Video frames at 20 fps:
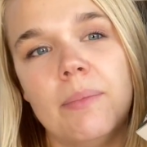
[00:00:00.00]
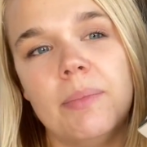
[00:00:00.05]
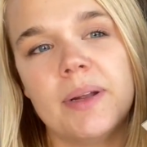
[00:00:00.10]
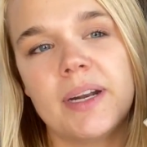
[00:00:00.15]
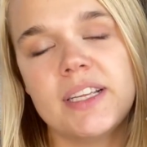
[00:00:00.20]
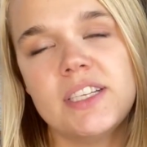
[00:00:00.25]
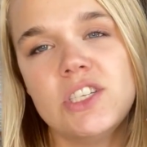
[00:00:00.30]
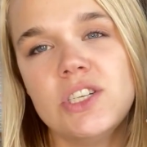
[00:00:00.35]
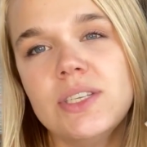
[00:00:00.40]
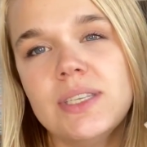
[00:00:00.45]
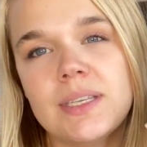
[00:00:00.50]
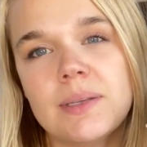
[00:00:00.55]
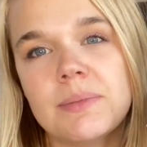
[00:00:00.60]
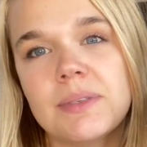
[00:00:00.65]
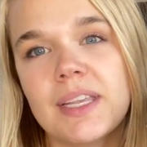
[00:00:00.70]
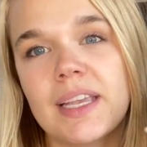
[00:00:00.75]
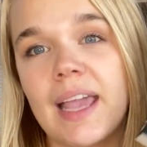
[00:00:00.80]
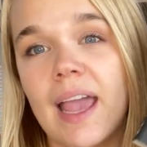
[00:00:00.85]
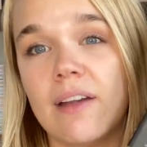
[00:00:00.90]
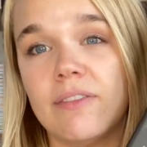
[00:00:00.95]
but it just seems
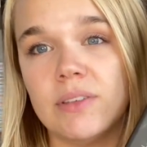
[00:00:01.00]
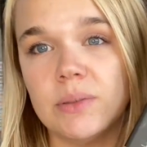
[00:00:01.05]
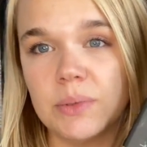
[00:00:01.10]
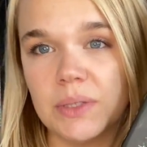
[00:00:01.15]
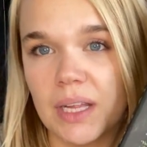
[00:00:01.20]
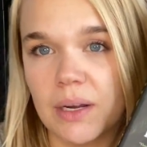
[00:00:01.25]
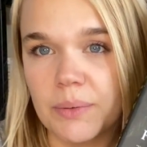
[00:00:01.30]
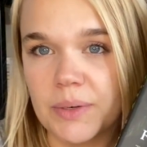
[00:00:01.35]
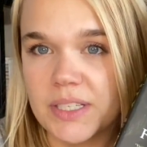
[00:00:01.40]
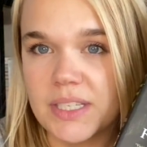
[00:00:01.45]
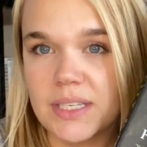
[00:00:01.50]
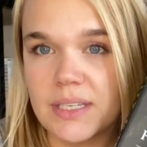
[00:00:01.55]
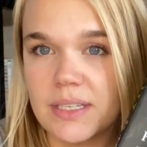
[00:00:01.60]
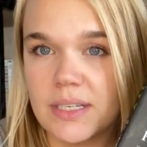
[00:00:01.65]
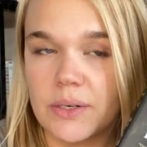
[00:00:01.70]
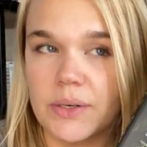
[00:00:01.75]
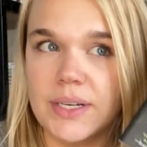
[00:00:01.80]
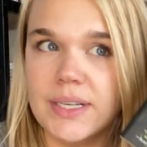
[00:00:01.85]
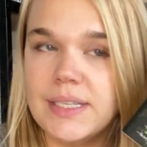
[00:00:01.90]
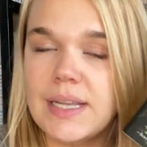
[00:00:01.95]
like everyone that reads the
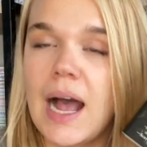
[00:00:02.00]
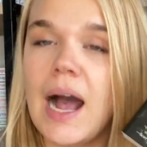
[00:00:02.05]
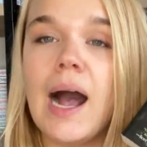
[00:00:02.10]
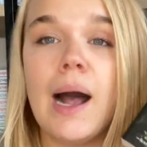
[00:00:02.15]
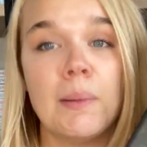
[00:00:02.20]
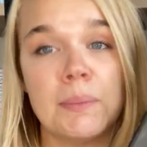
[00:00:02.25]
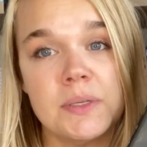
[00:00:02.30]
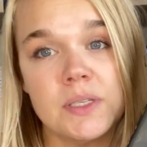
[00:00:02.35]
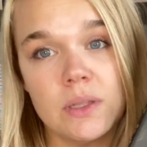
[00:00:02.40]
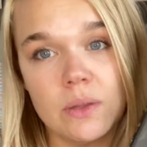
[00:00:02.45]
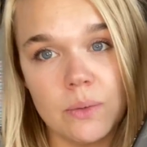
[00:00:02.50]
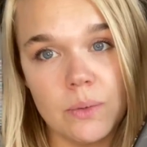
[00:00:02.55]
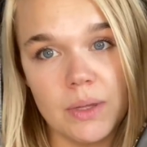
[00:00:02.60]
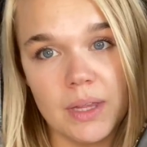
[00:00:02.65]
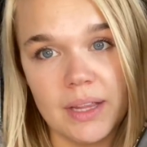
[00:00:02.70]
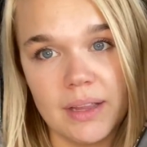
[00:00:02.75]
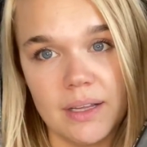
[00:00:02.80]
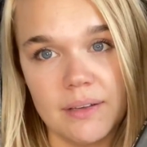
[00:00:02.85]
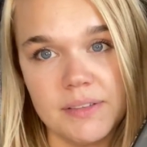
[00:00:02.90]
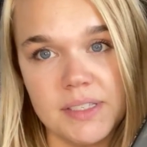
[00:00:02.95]
series
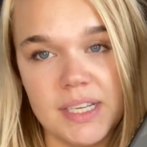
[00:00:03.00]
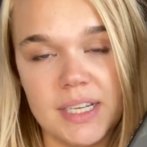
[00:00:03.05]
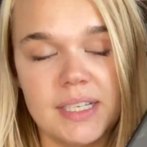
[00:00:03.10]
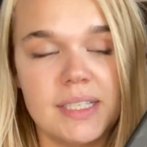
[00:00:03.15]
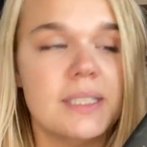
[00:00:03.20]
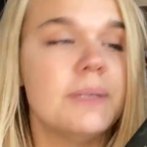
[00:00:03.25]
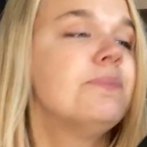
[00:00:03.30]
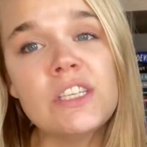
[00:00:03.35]
absolutely loves it.